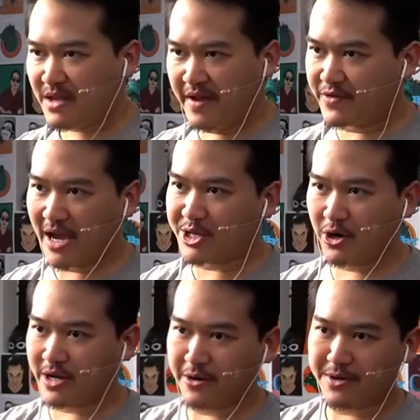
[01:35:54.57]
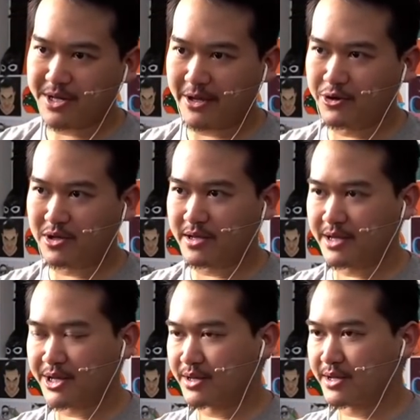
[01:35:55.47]
If you guys are curious, I usually
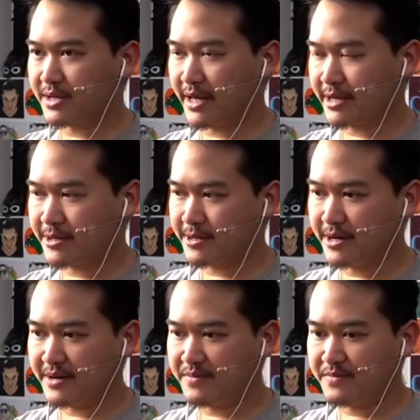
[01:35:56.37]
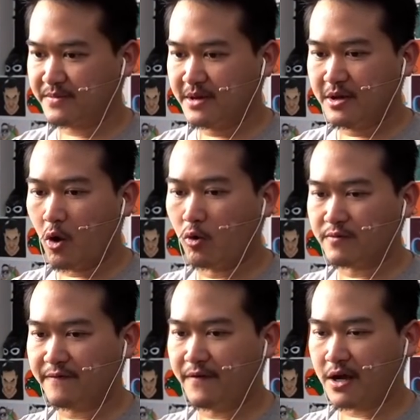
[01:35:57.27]
listen to like
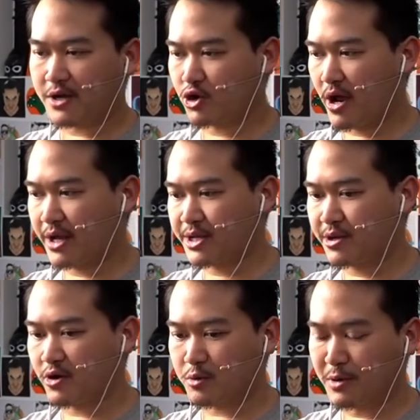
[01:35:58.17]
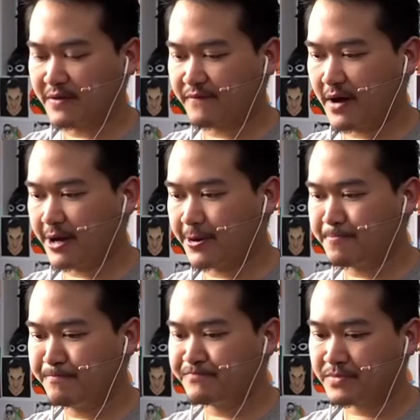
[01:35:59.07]
old funk tracks, Earth, Wind and Fire,
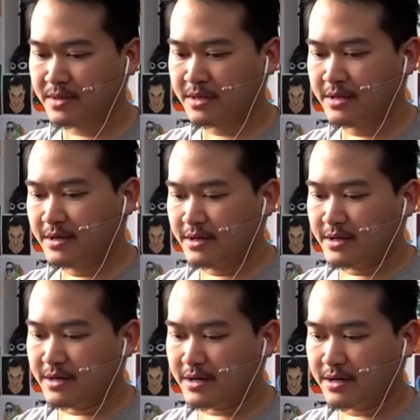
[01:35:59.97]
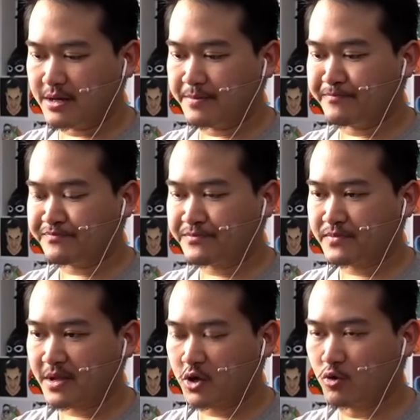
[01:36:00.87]
Kool
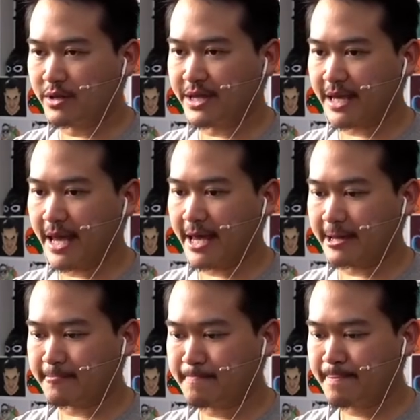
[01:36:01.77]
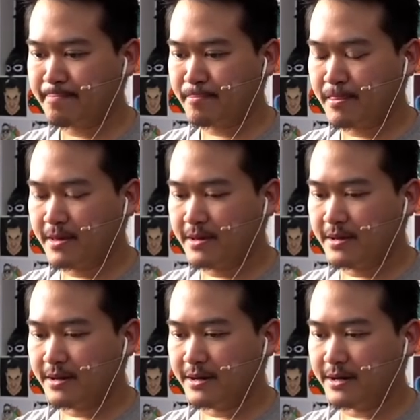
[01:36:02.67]
and the Gang.
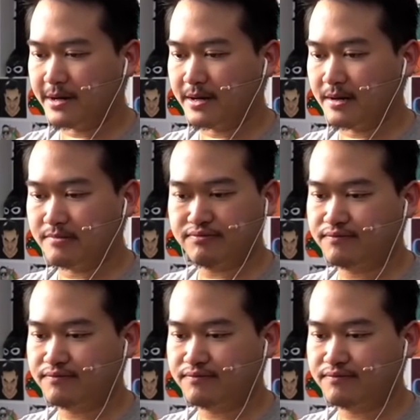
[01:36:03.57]
I